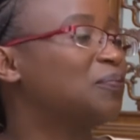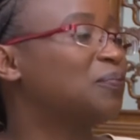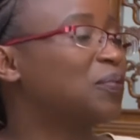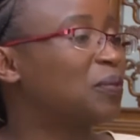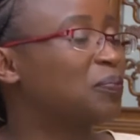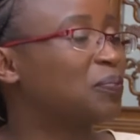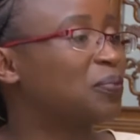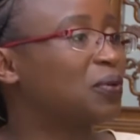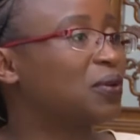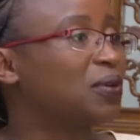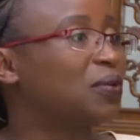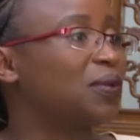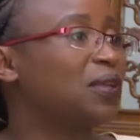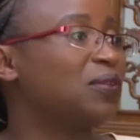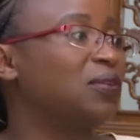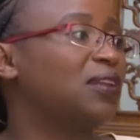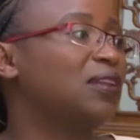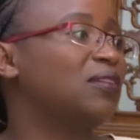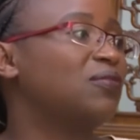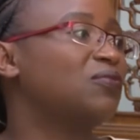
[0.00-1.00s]
people
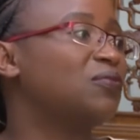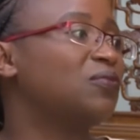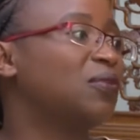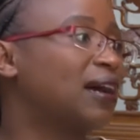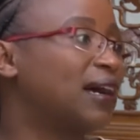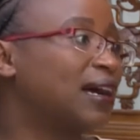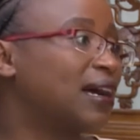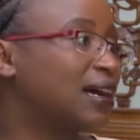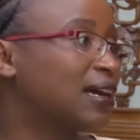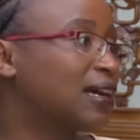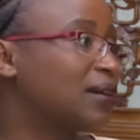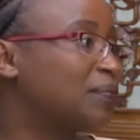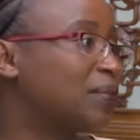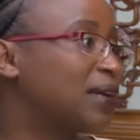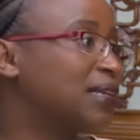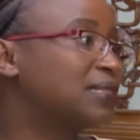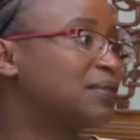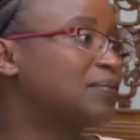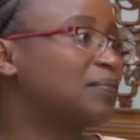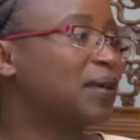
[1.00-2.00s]
when you leave work,
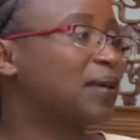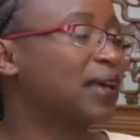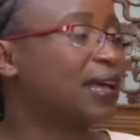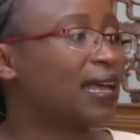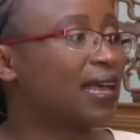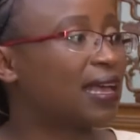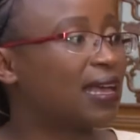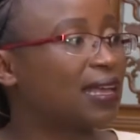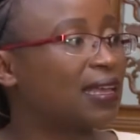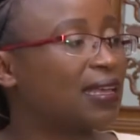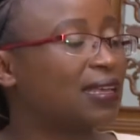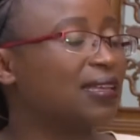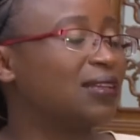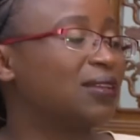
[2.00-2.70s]
pass by,